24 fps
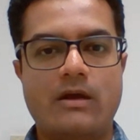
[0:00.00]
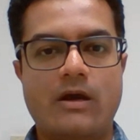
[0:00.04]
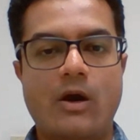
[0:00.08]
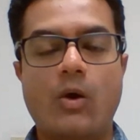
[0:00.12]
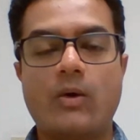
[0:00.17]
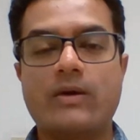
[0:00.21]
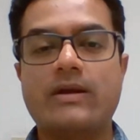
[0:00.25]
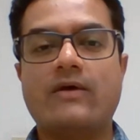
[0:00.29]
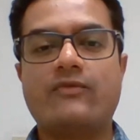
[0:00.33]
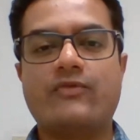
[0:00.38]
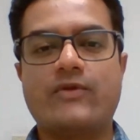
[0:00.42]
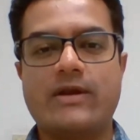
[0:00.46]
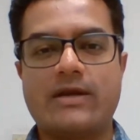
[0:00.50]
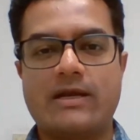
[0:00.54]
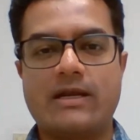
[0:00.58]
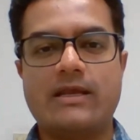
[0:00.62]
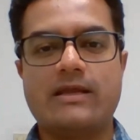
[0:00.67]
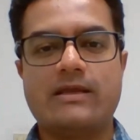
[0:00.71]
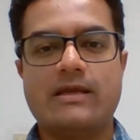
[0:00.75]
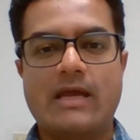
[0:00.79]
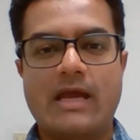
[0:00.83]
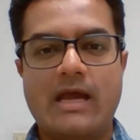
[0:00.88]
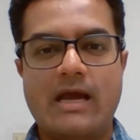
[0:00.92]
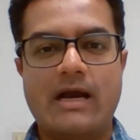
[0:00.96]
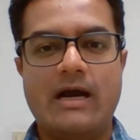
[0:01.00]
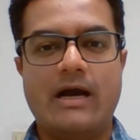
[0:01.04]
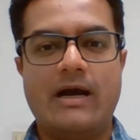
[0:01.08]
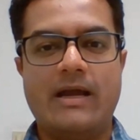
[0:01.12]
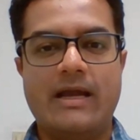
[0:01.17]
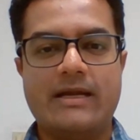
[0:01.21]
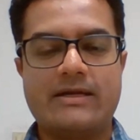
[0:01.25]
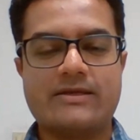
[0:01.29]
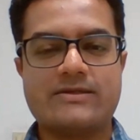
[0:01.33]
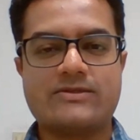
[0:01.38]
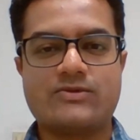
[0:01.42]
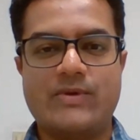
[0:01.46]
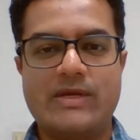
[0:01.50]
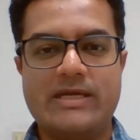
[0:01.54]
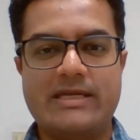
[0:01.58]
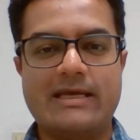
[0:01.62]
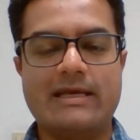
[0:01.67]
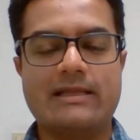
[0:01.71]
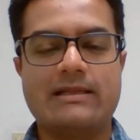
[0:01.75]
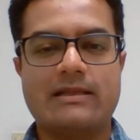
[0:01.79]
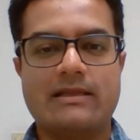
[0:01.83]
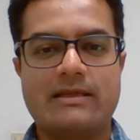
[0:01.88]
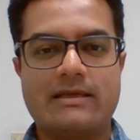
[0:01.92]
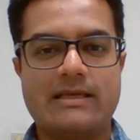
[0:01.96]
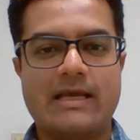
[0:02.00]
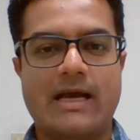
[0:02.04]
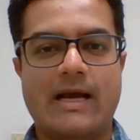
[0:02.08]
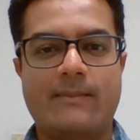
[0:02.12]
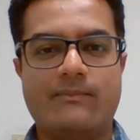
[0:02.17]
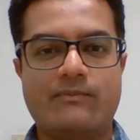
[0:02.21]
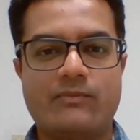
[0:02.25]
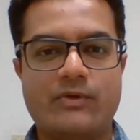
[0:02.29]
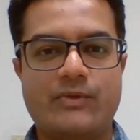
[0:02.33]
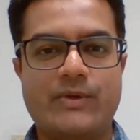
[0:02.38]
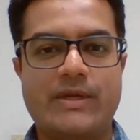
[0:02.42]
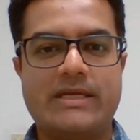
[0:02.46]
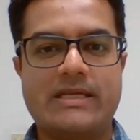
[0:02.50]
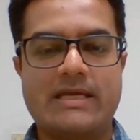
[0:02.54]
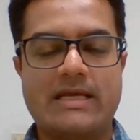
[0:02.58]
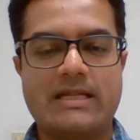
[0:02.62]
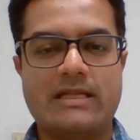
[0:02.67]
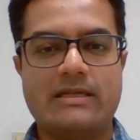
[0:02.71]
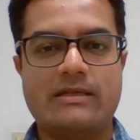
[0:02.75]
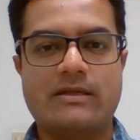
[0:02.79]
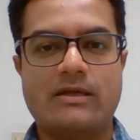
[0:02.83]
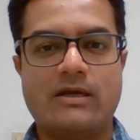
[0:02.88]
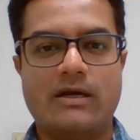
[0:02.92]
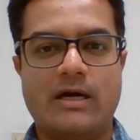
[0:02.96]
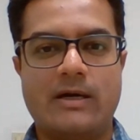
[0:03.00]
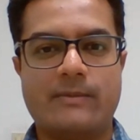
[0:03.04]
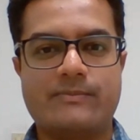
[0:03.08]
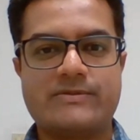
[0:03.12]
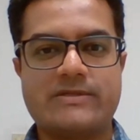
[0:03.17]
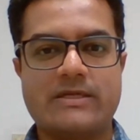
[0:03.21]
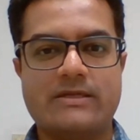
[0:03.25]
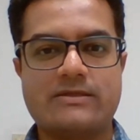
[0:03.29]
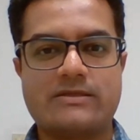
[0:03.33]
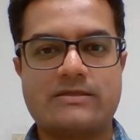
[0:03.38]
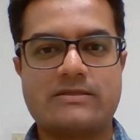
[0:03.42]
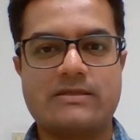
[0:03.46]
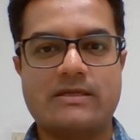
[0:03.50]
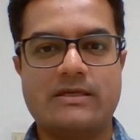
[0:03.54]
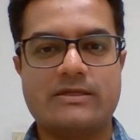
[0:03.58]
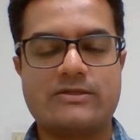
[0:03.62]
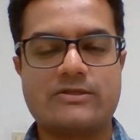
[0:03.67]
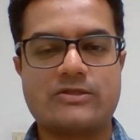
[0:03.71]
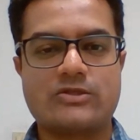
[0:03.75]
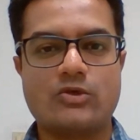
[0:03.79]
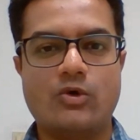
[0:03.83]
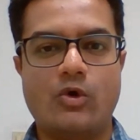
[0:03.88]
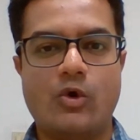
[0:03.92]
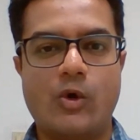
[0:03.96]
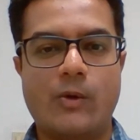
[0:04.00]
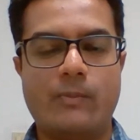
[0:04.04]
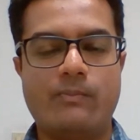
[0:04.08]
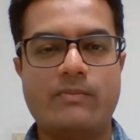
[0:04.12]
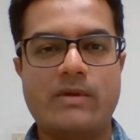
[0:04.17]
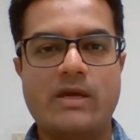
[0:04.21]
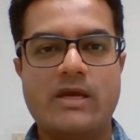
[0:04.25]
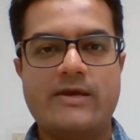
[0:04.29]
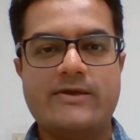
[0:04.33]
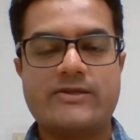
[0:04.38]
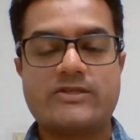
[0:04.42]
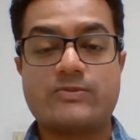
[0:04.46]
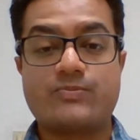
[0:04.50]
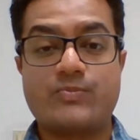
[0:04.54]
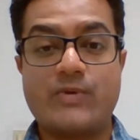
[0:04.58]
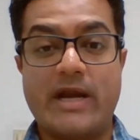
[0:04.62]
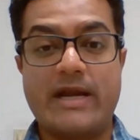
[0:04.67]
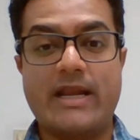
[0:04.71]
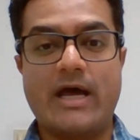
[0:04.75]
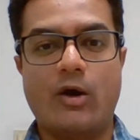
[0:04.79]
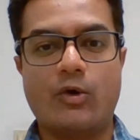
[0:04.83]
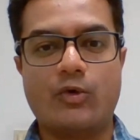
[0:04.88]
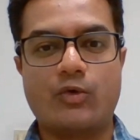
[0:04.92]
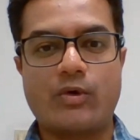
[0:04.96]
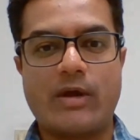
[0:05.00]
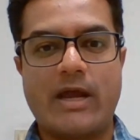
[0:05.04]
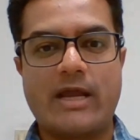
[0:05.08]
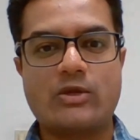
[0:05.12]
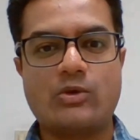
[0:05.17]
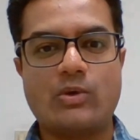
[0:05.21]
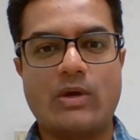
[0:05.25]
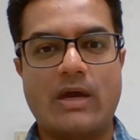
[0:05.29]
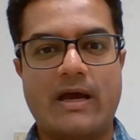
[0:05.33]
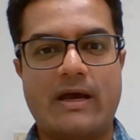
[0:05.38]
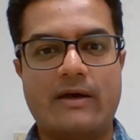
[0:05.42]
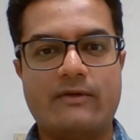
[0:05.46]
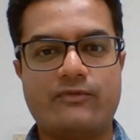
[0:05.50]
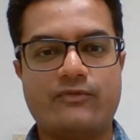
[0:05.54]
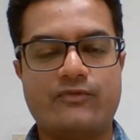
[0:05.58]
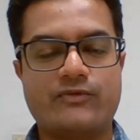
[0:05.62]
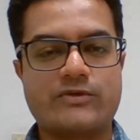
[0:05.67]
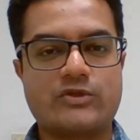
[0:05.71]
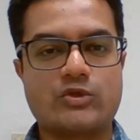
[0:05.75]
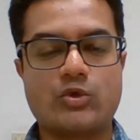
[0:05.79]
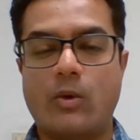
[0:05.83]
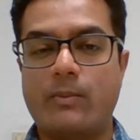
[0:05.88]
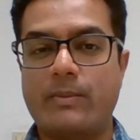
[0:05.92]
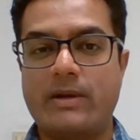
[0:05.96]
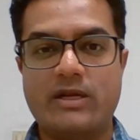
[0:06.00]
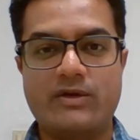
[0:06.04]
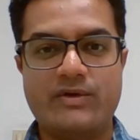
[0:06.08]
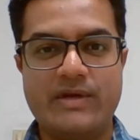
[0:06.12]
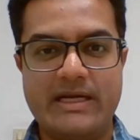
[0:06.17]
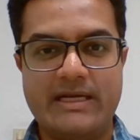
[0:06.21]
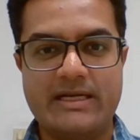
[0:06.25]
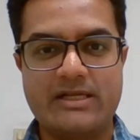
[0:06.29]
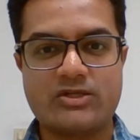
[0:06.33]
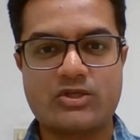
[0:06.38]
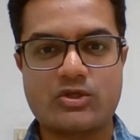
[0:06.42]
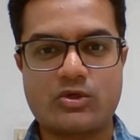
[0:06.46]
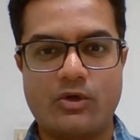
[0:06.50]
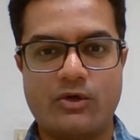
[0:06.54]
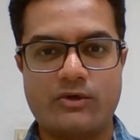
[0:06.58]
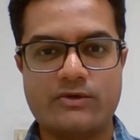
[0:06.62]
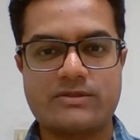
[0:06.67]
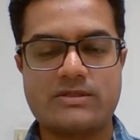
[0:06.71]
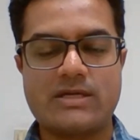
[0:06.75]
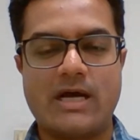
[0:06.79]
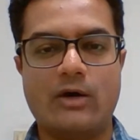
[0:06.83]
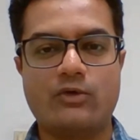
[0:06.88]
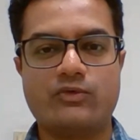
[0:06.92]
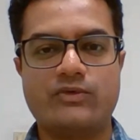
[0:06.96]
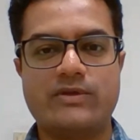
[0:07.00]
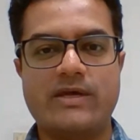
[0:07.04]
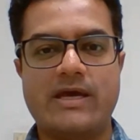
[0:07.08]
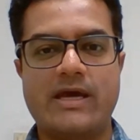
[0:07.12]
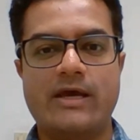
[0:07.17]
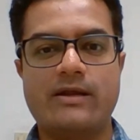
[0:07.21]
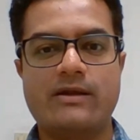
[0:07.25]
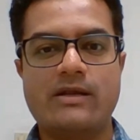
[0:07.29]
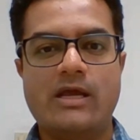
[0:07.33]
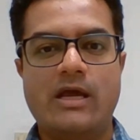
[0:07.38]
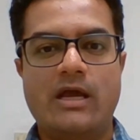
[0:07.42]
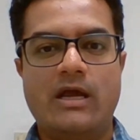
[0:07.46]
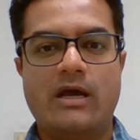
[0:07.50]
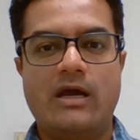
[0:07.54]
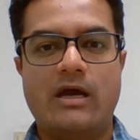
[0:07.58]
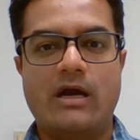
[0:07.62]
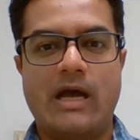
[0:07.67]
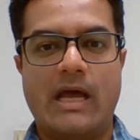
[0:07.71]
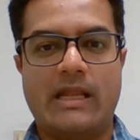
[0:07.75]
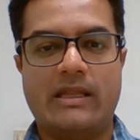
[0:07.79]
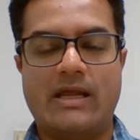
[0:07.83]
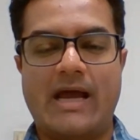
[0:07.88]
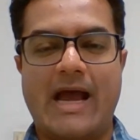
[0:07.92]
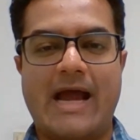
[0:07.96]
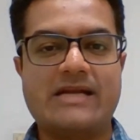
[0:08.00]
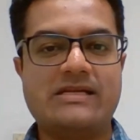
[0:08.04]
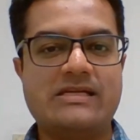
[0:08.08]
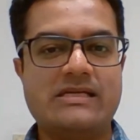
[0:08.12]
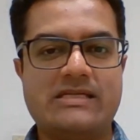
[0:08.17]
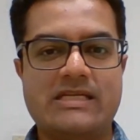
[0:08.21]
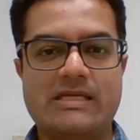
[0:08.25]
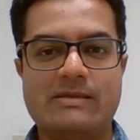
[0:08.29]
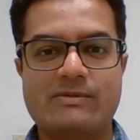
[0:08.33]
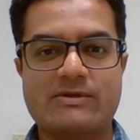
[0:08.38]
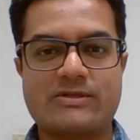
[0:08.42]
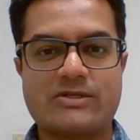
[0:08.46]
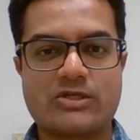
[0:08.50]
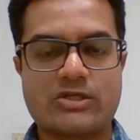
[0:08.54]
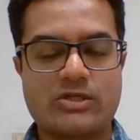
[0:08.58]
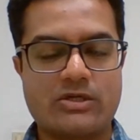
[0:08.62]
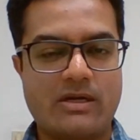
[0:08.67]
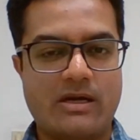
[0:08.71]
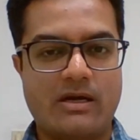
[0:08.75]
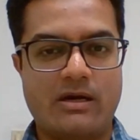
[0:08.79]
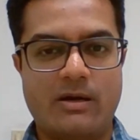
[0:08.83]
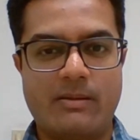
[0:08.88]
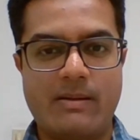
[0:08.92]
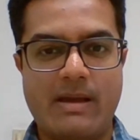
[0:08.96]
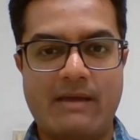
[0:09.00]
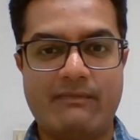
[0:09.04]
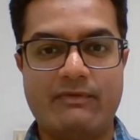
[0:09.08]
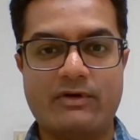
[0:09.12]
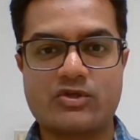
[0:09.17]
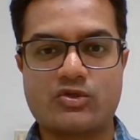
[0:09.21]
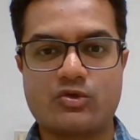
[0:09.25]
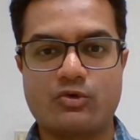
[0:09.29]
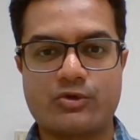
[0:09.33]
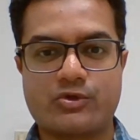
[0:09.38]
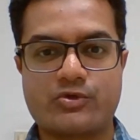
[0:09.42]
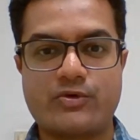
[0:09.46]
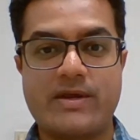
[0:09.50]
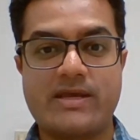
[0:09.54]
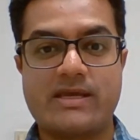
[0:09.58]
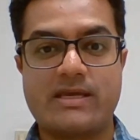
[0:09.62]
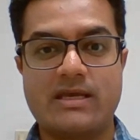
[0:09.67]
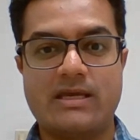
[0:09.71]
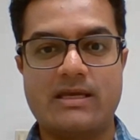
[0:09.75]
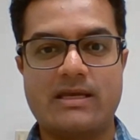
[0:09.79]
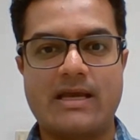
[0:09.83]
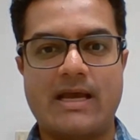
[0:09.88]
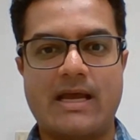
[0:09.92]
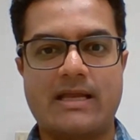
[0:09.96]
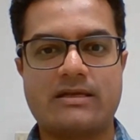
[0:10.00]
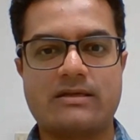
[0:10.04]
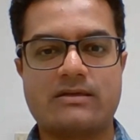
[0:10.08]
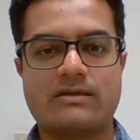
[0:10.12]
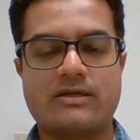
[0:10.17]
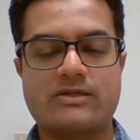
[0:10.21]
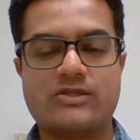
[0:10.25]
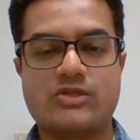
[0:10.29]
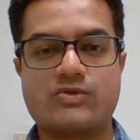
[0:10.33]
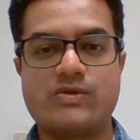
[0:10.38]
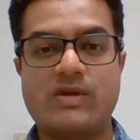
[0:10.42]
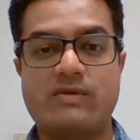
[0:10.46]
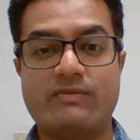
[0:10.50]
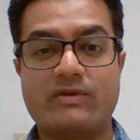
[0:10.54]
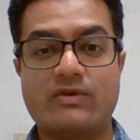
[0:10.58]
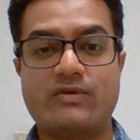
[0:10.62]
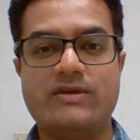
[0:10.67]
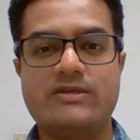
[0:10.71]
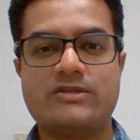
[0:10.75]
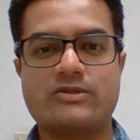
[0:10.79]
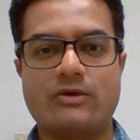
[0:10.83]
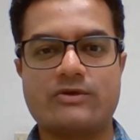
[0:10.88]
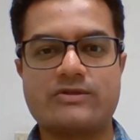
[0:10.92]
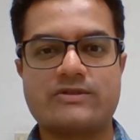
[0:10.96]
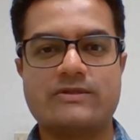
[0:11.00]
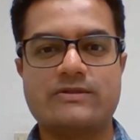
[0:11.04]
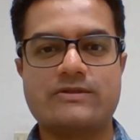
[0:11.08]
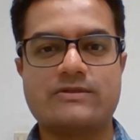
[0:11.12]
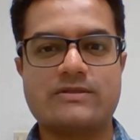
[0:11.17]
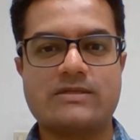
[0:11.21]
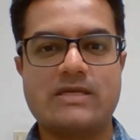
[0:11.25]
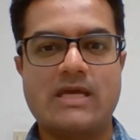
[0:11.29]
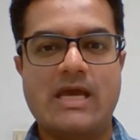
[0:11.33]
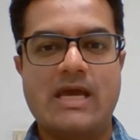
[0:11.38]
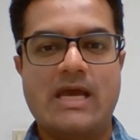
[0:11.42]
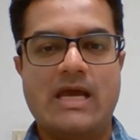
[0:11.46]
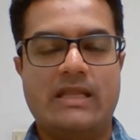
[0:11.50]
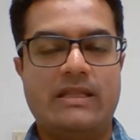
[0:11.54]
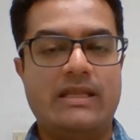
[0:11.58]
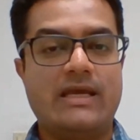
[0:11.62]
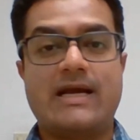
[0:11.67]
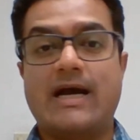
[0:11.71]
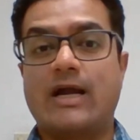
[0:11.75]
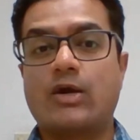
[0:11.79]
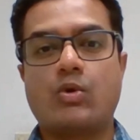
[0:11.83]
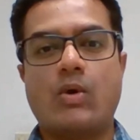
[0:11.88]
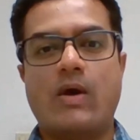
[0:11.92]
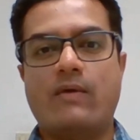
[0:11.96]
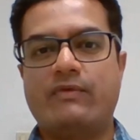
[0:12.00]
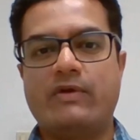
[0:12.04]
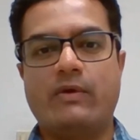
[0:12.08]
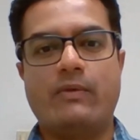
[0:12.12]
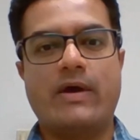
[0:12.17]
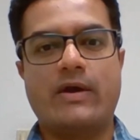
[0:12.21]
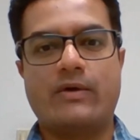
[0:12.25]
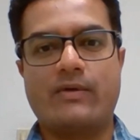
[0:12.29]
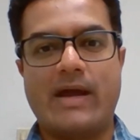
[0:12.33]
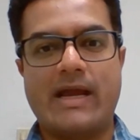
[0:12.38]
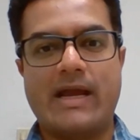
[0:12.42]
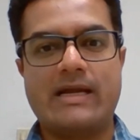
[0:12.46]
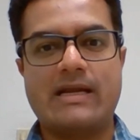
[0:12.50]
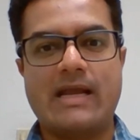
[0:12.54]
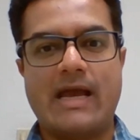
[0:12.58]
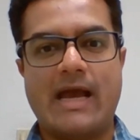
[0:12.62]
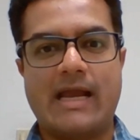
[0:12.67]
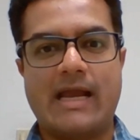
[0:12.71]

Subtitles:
Oh, definitely. It is retail. Yeah, retail. Since it's so spread out, right? You have so many retail stores out there, and the IT team is ever so shrinking and constrained with resources. They can't go everywhere, right?